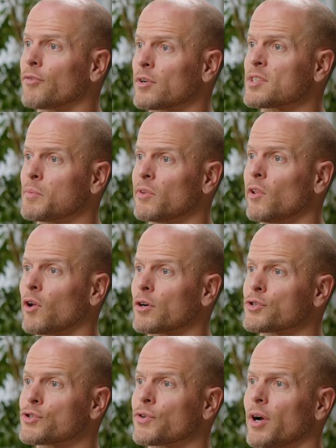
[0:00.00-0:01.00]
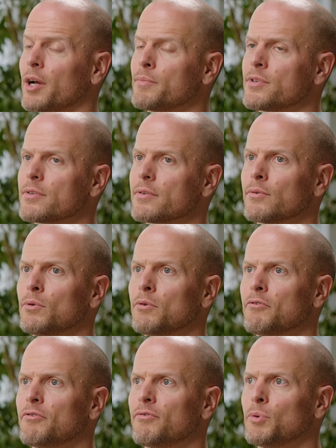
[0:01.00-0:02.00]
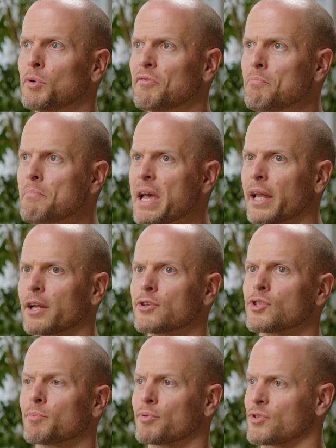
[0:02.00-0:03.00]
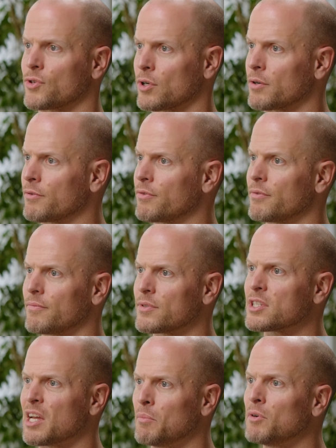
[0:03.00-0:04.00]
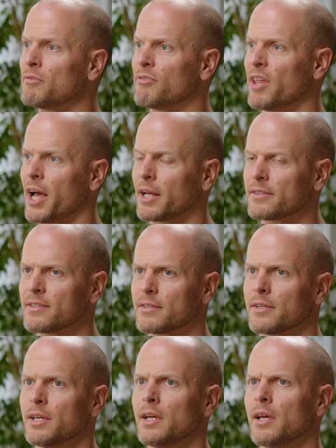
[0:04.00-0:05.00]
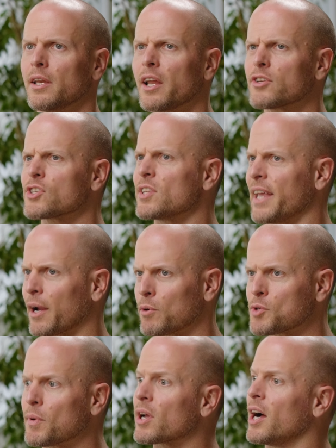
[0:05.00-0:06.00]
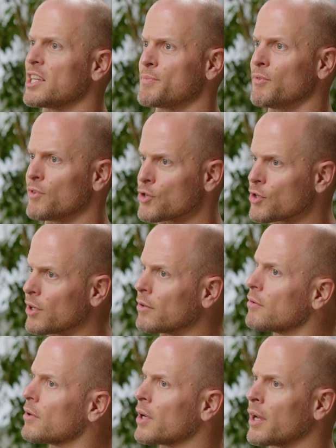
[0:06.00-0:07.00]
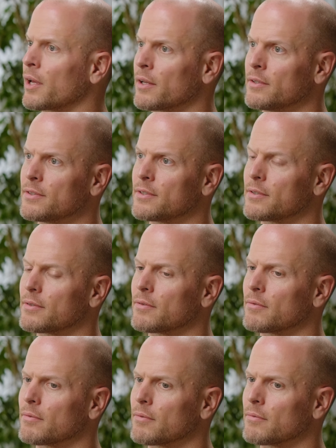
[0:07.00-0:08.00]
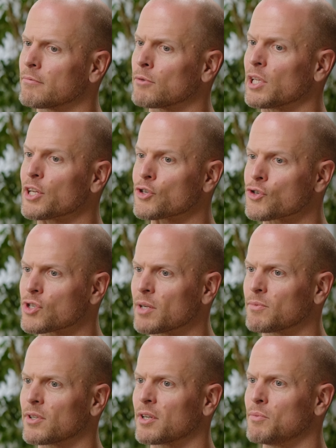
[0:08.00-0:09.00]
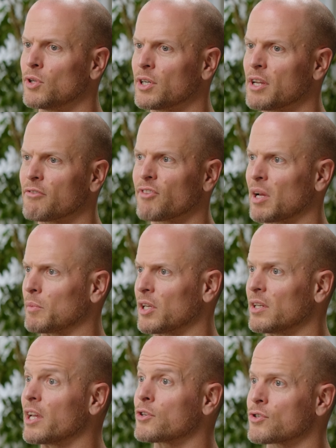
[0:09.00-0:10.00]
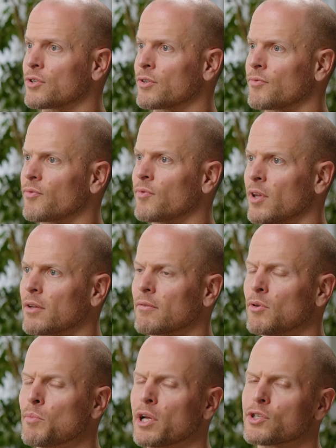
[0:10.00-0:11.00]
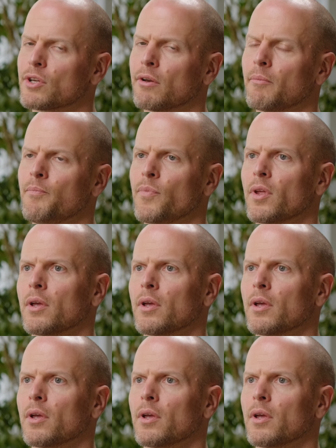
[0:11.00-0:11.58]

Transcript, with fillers: for some of the larger tribes who have, who have managed to preserve some of that, not just language, but cosmovision and relationship to community and family and nature that you mentioned.